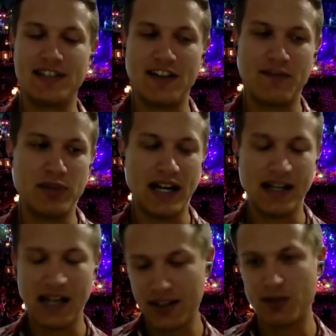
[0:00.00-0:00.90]
stuff but
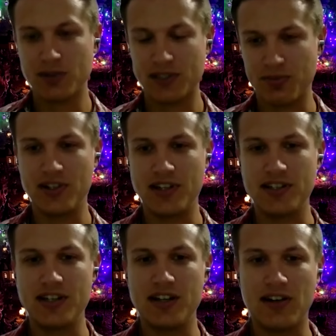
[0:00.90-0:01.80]
i, I thought it was a pretty
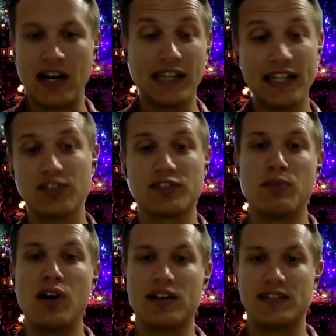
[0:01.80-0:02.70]
good year i like those
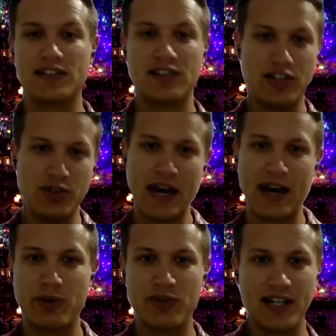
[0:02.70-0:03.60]
mugs i saw you
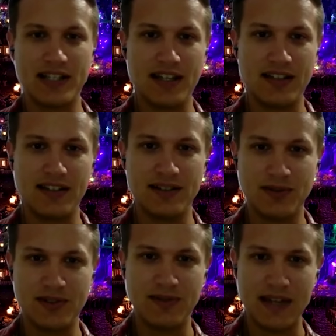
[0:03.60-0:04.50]
had one right kayla
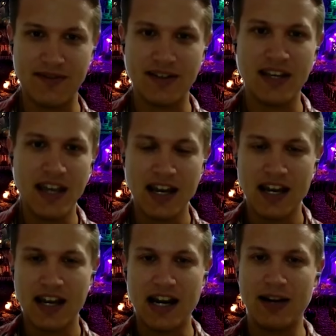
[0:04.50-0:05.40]

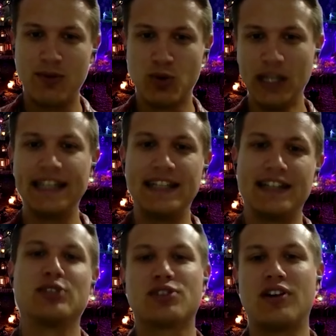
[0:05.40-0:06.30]
i really
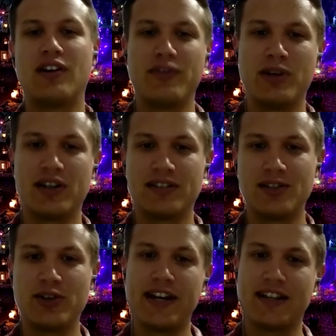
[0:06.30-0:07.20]
dig those coffee mugs
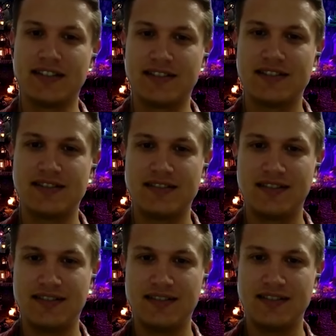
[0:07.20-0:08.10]
oh yeah yes.
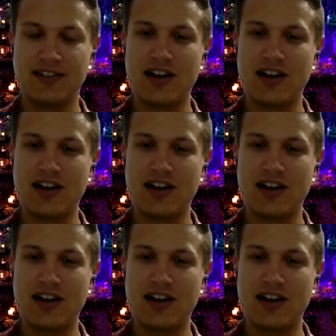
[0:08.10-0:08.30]
I